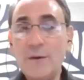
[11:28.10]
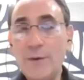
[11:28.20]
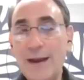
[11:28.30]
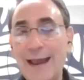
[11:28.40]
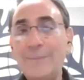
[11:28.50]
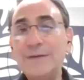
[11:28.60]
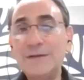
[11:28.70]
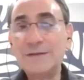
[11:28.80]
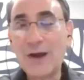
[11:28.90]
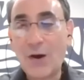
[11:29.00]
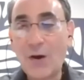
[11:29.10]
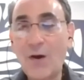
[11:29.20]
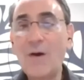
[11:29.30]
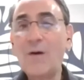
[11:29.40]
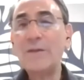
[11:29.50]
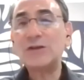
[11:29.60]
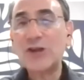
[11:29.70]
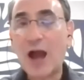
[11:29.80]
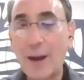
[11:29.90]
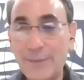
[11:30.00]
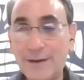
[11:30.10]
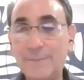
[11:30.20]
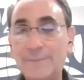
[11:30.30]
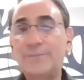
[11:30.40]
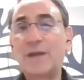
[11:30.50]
And then what happens is all the shopping